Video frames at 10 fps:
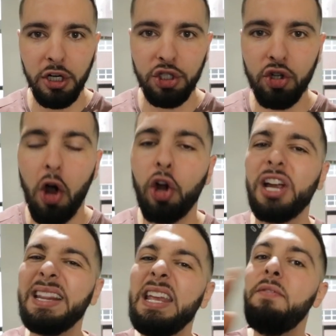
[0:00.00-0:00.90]
and stronger
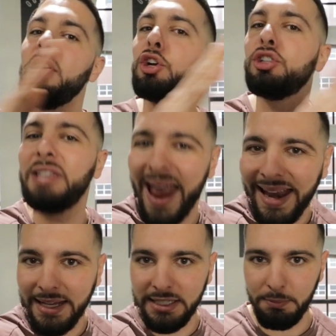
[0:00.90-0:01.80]
and leaving your
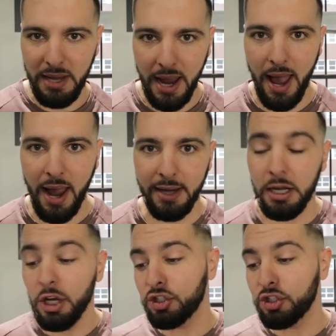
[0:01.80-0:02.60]
tendons behind.